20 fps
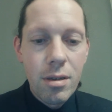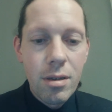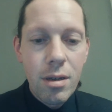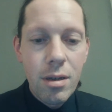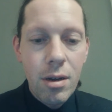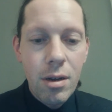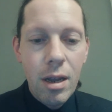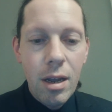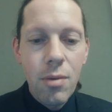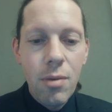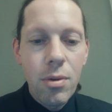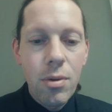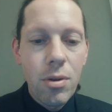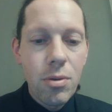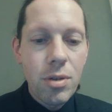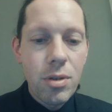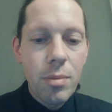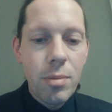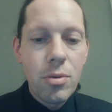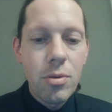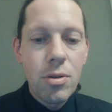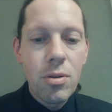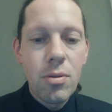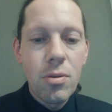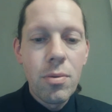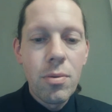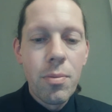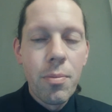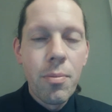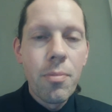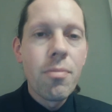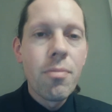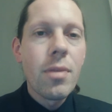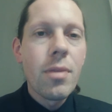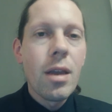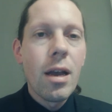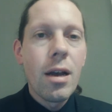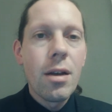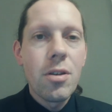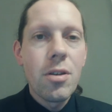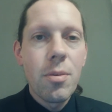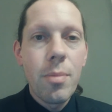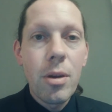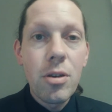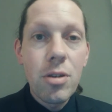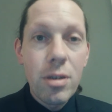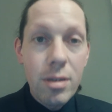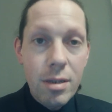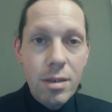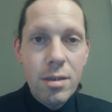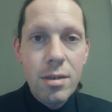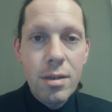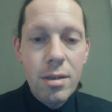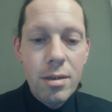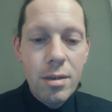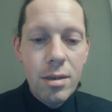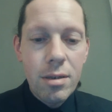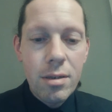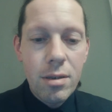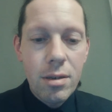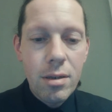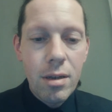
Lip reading: Okay, we use them to measure distances,